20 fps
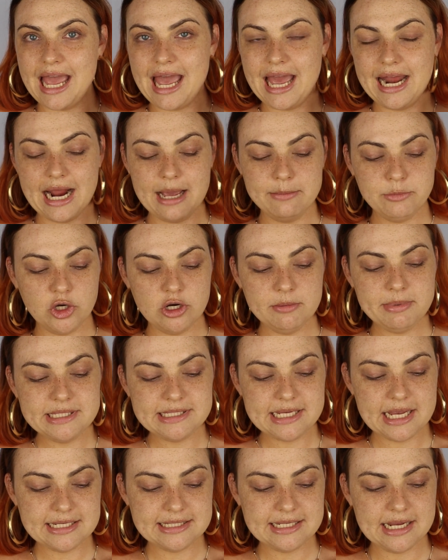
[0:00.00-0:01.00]
and I'm going to be
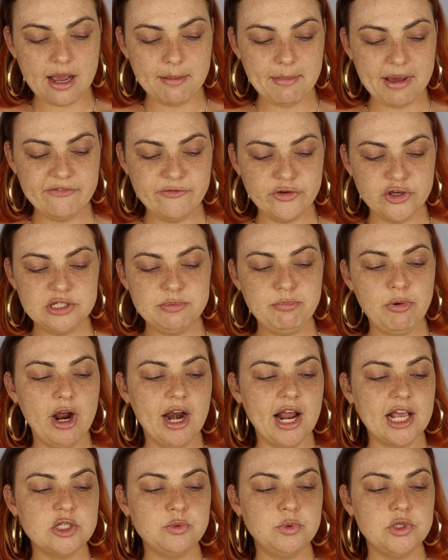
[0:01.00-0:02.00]
testing out my first
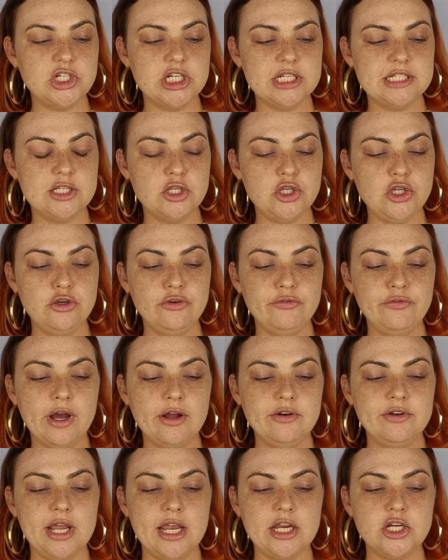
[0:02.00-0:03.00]
product, which is the new
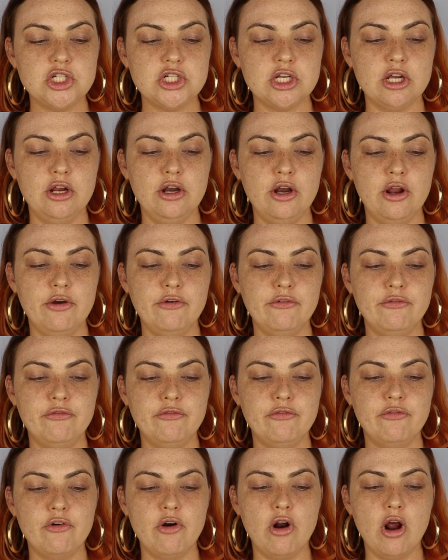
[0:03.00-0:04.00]
foundation
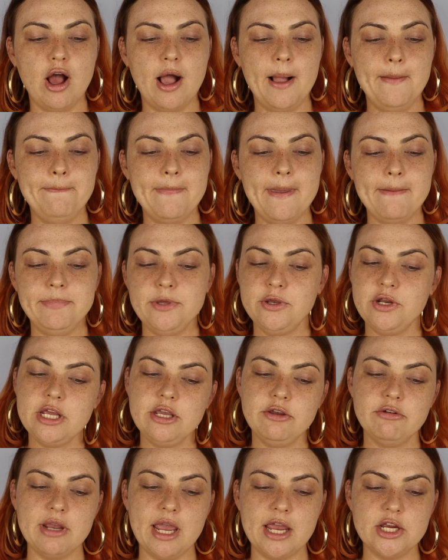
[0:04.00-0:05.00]
from
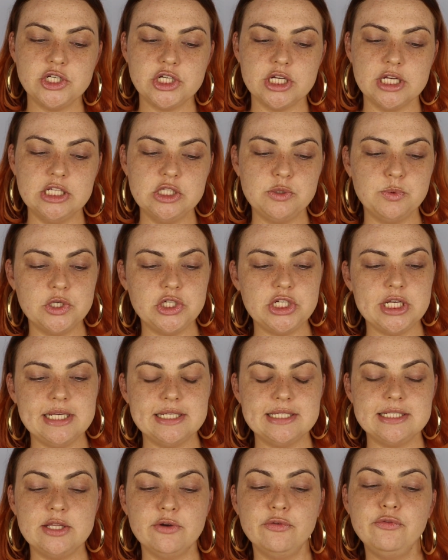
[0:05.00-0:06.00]
Beauty Creations, which
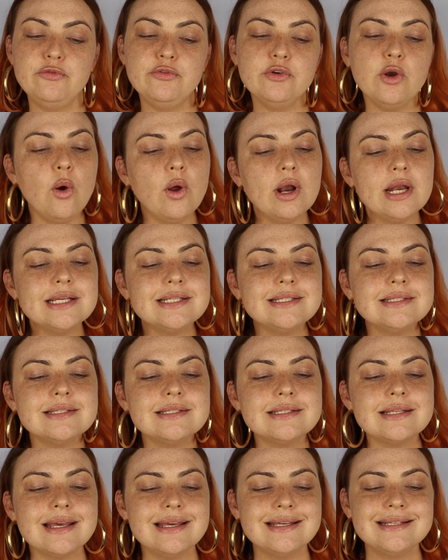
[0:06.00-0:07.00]
is the
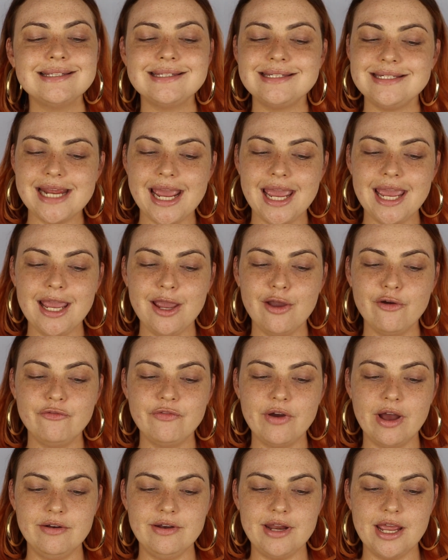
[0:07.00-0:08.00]
Flawless Stay
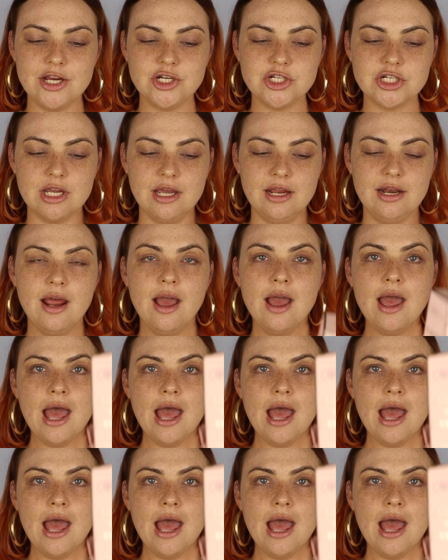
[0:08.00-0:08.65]
Foundation